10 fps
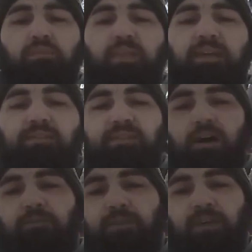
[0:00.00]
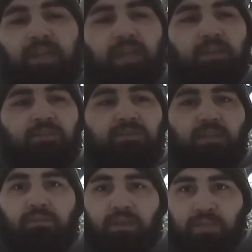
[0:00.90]
The blade itself, the cutting edge, is
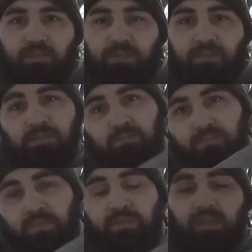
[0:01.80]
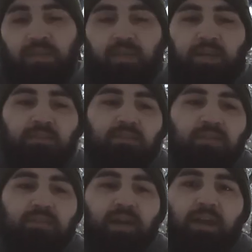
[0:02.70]
11 inches. So it's kind of nice.
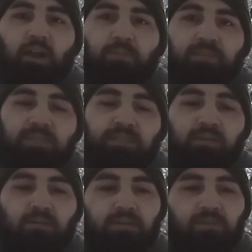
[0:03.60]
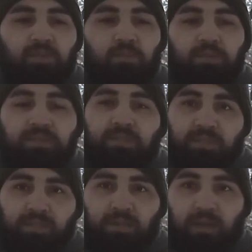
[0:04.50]
It's high carbon steel. It's
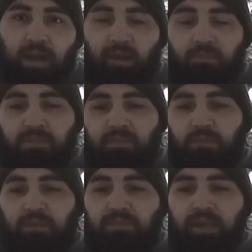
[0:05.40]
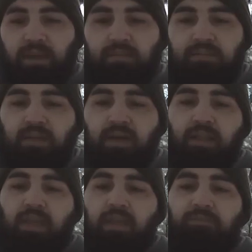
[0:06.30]
5160 high carbon steel to be exact. It's got
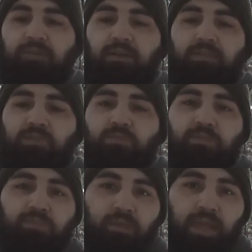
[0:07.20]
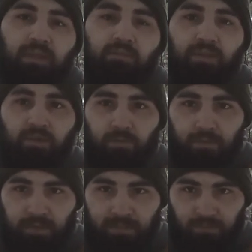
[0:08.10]
a 5-inch rosewood handle here
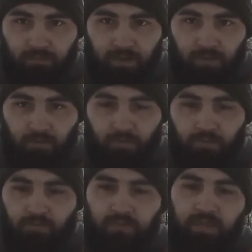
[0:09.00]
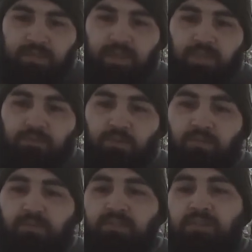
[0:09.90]
with a nice little finger groove. It's got 3
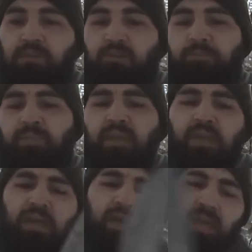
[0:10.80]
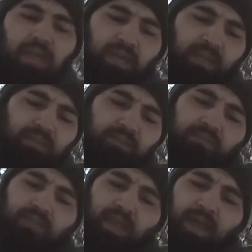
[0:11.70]
rivets in here. It
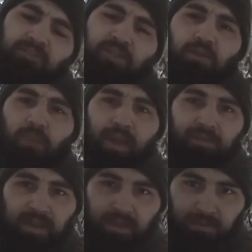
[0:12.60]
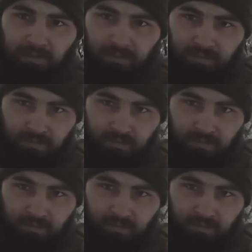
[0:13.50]
is actually a rat ting